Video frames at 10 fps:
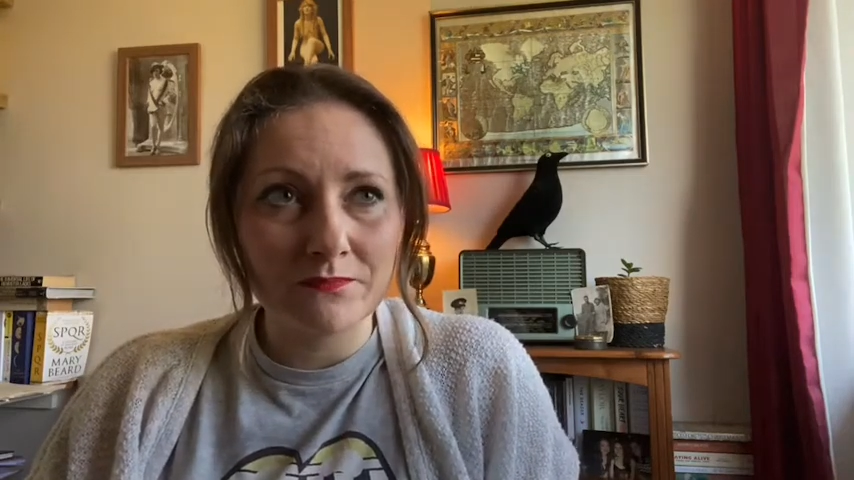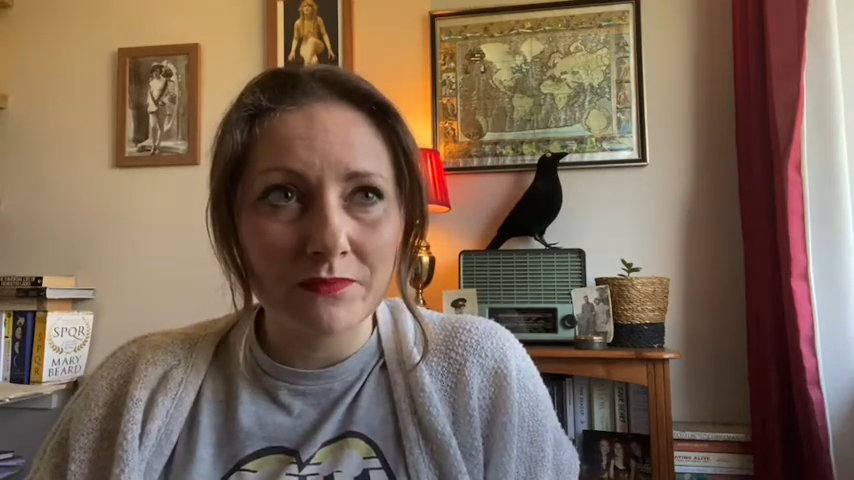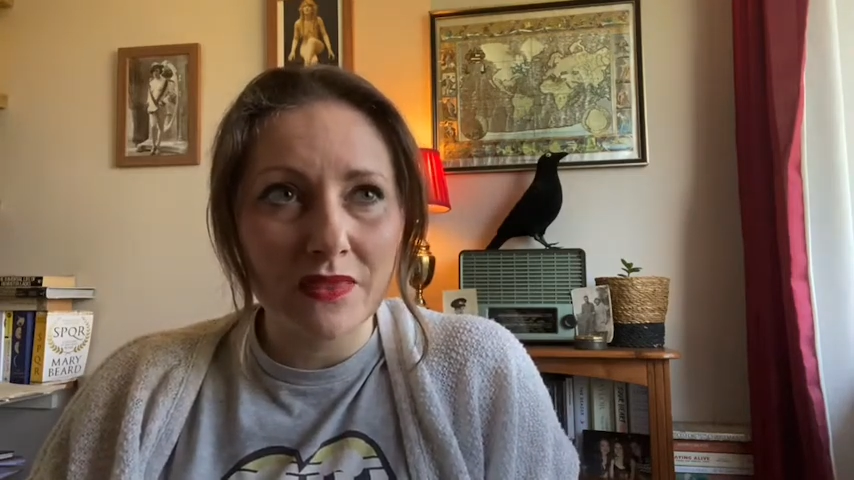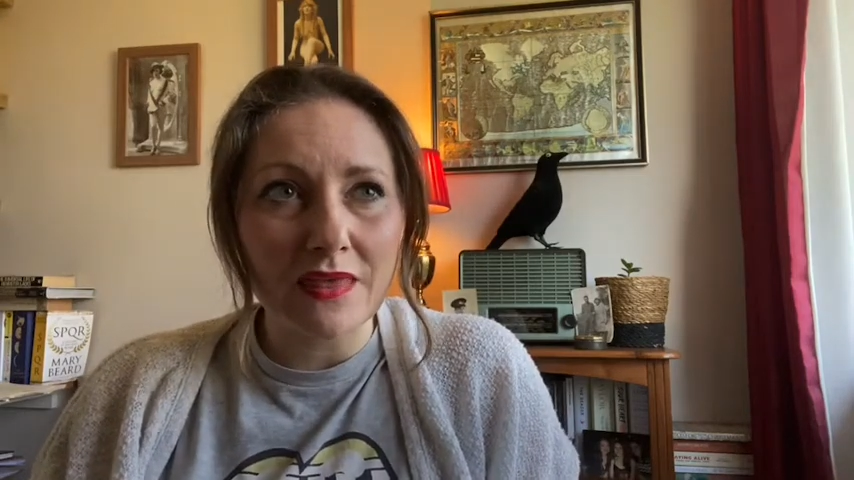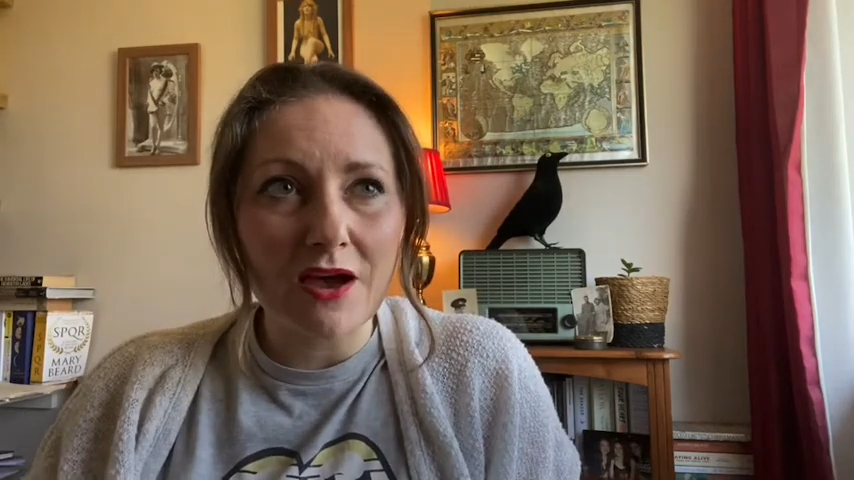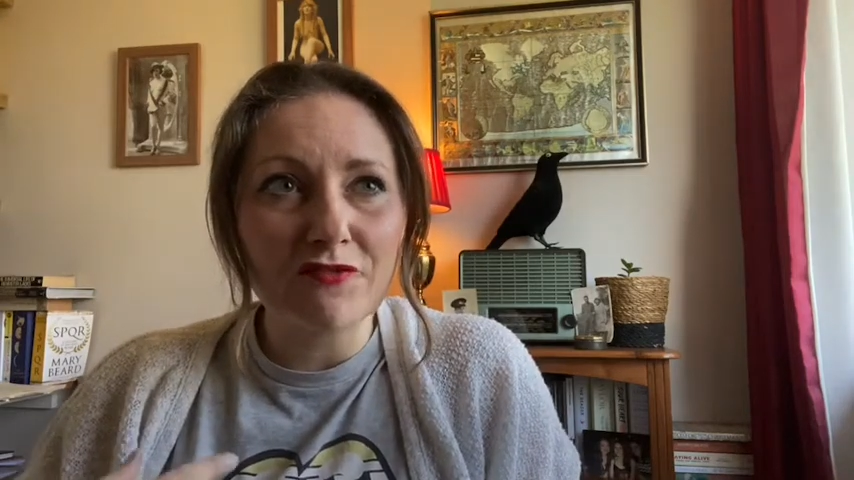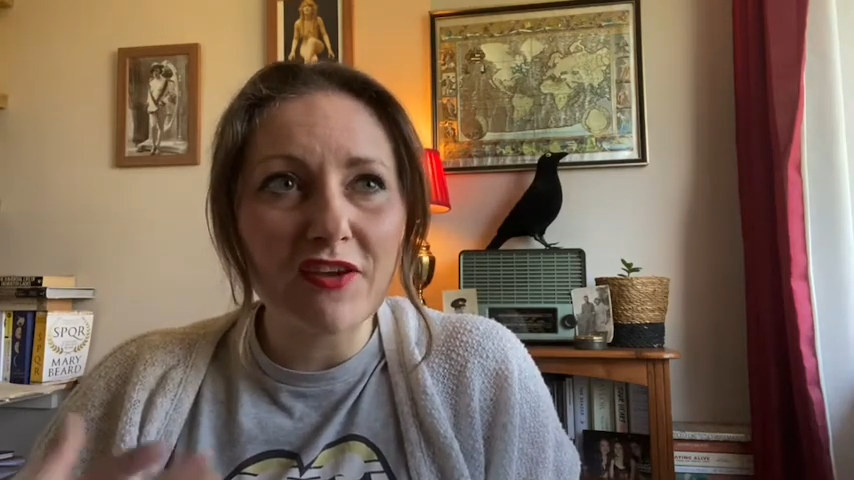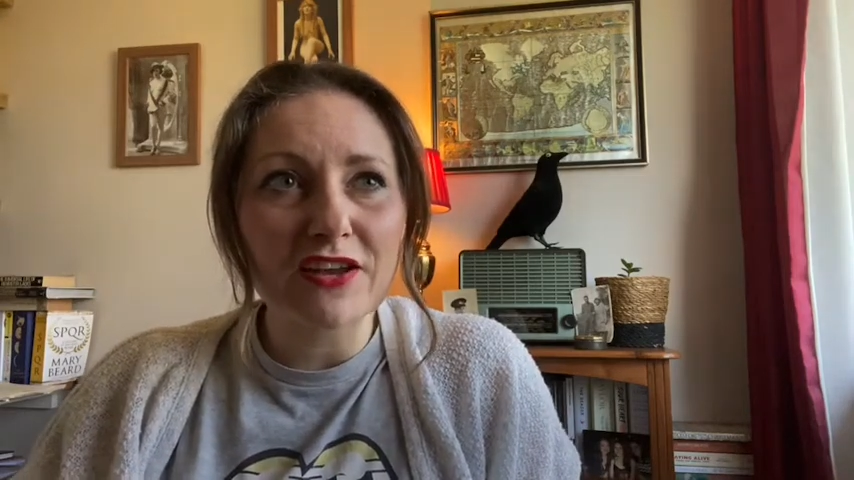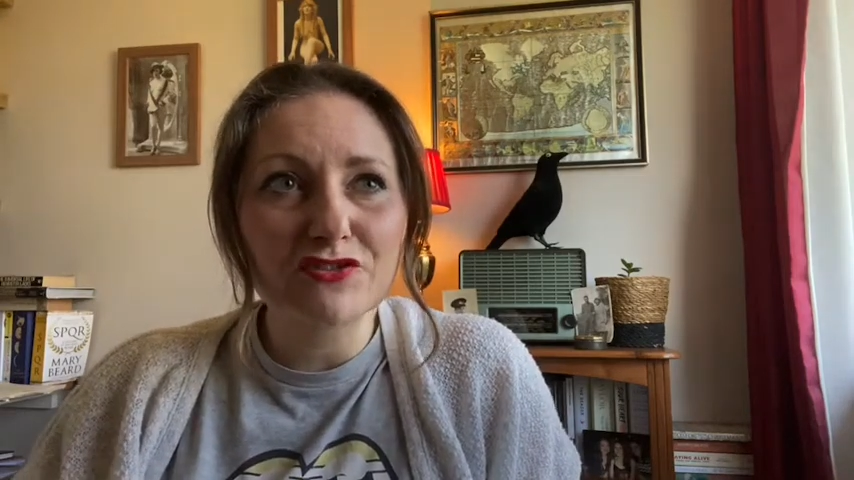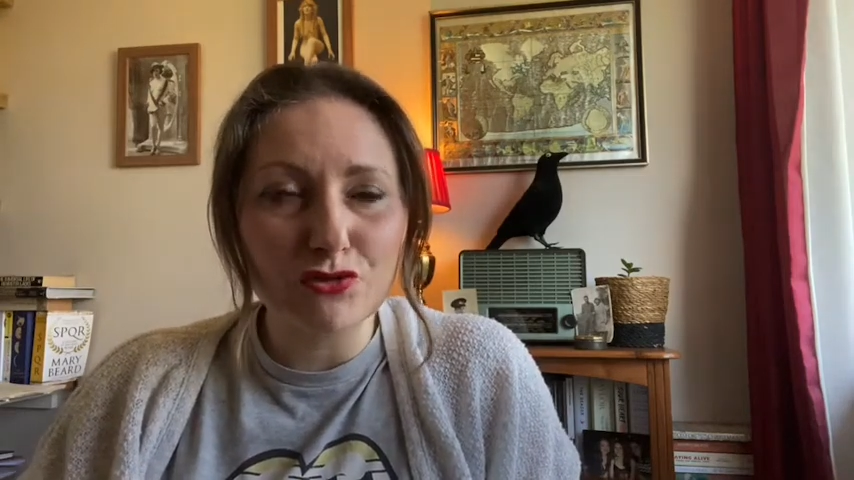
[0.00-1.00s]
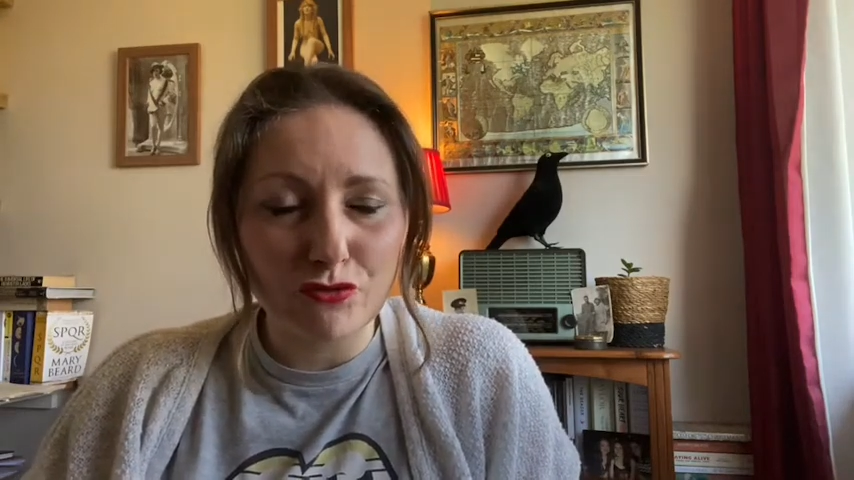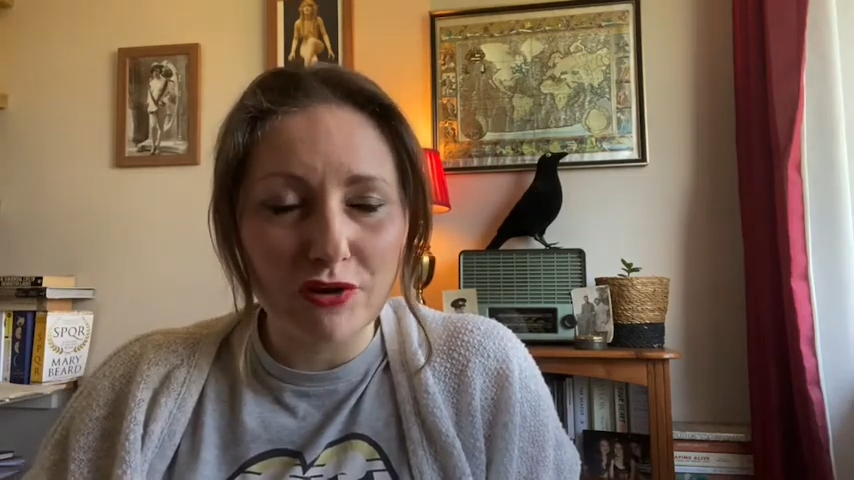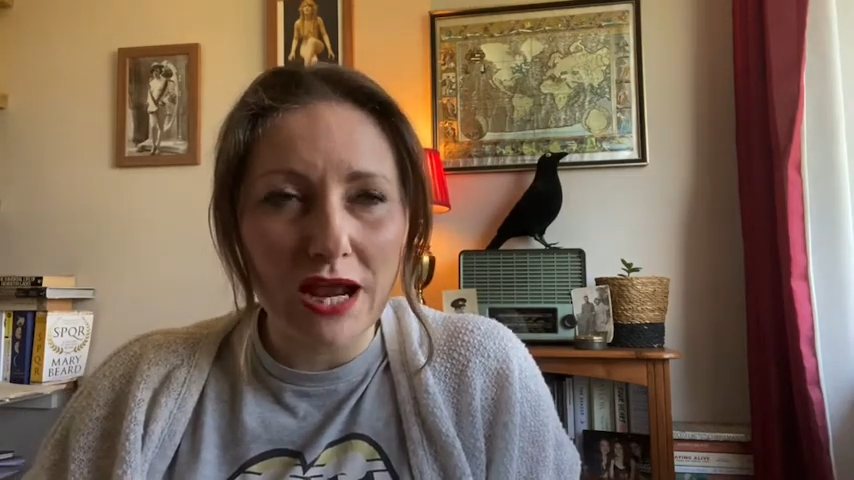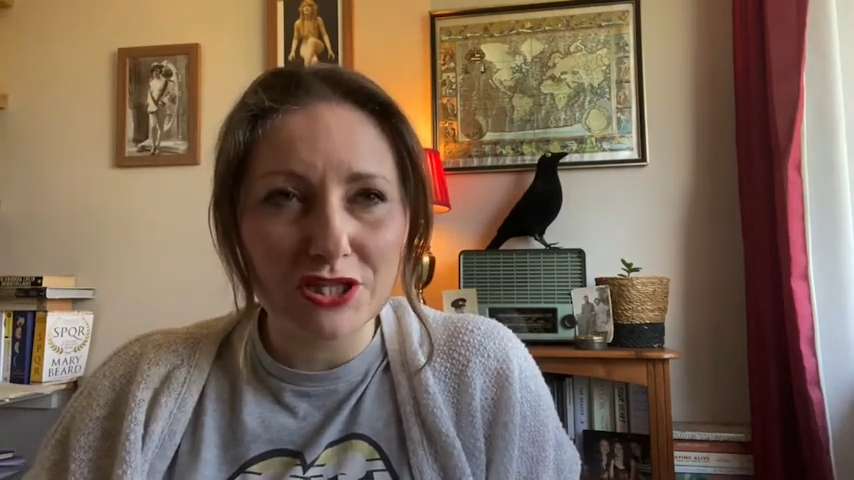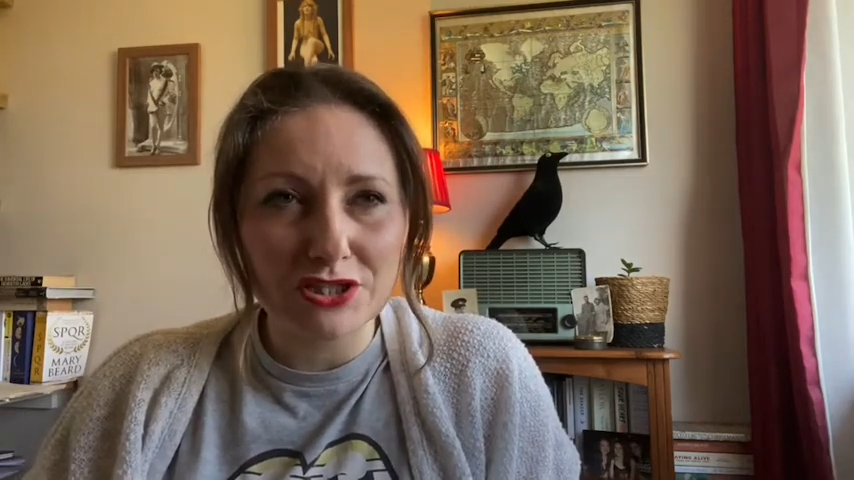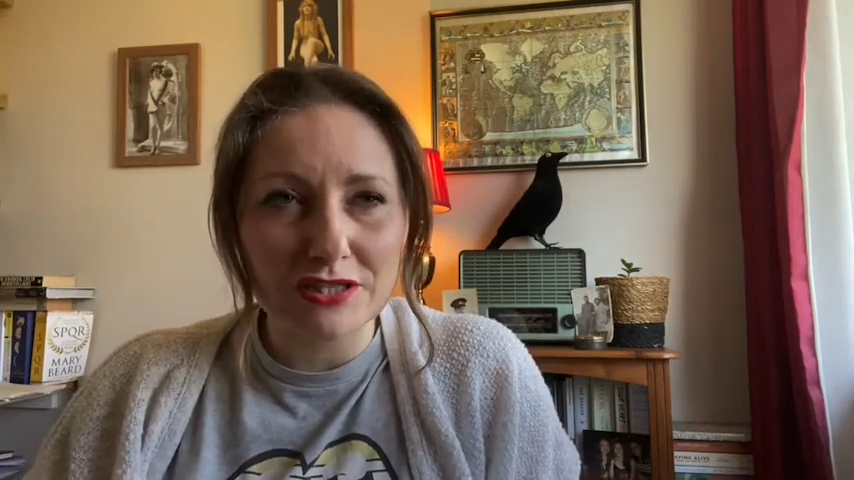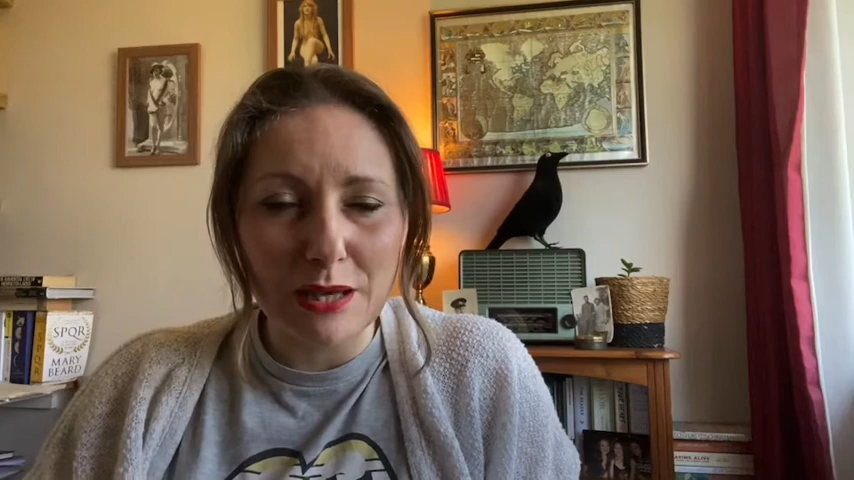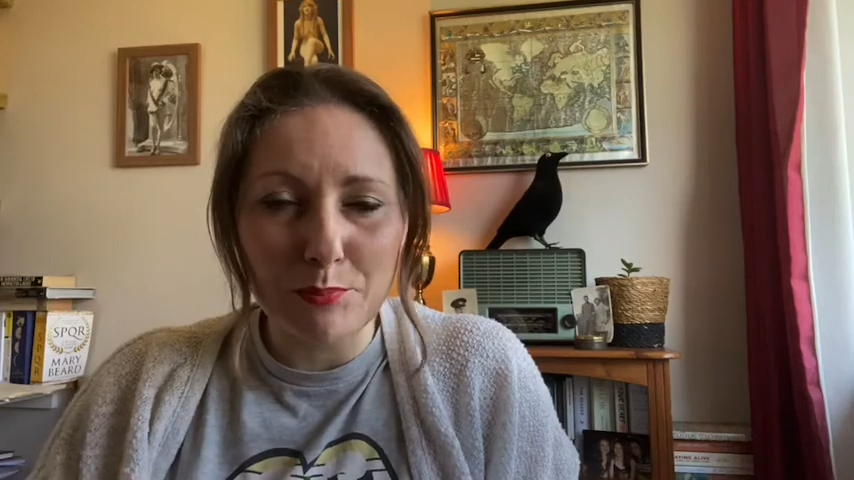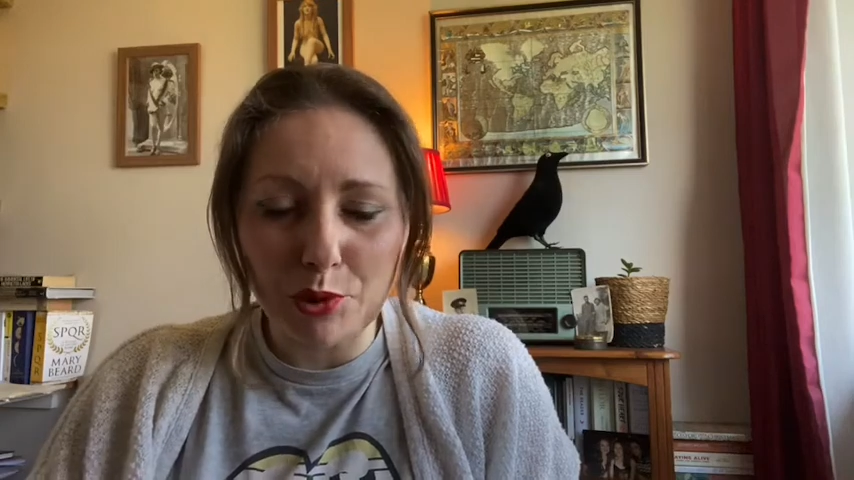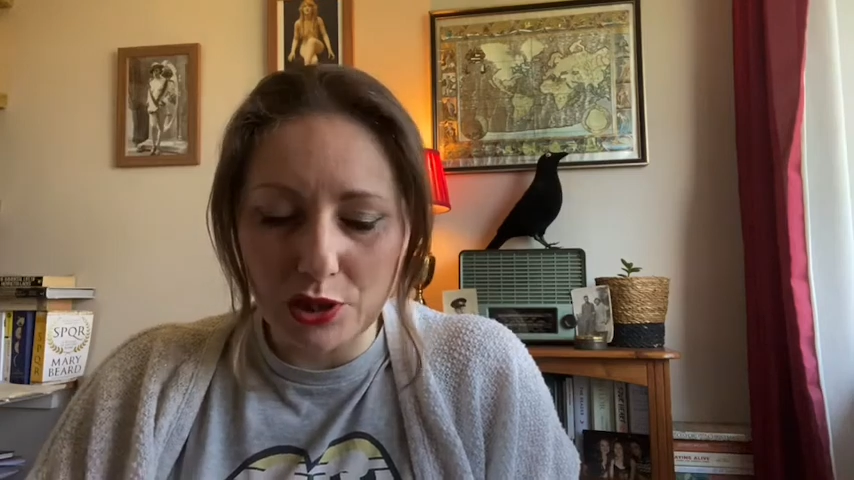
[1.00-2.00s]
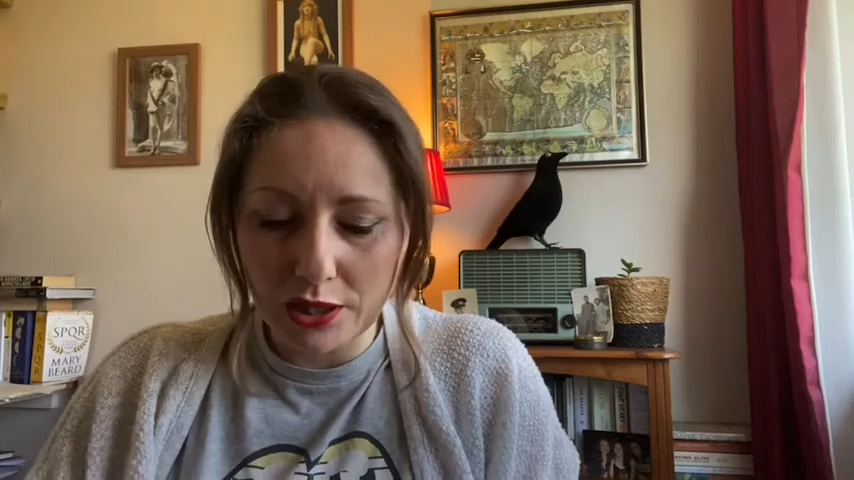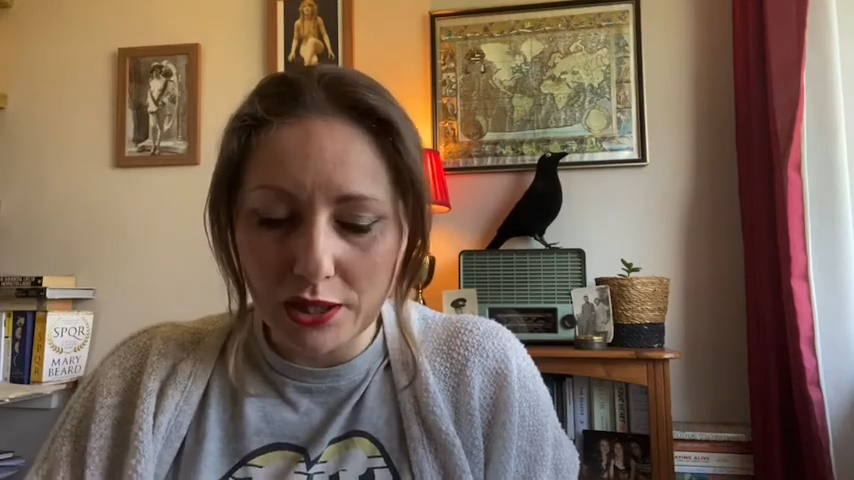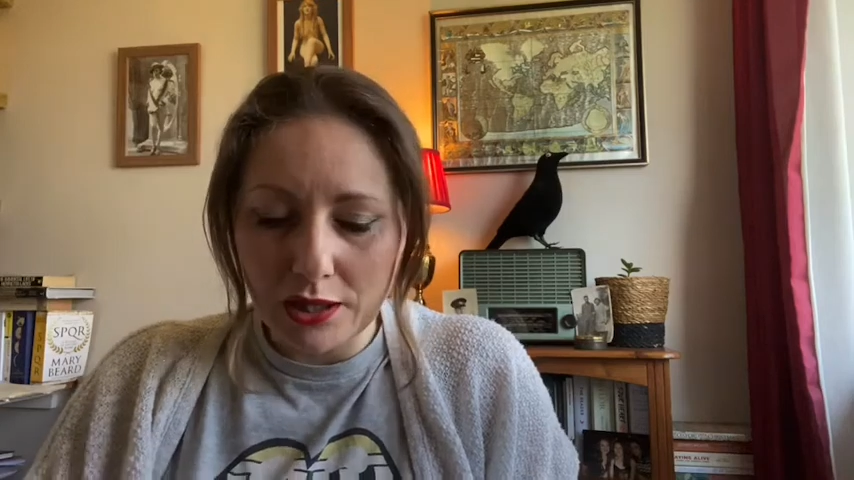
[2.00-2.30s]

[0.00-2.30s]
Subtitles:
that affects your reaction to that book.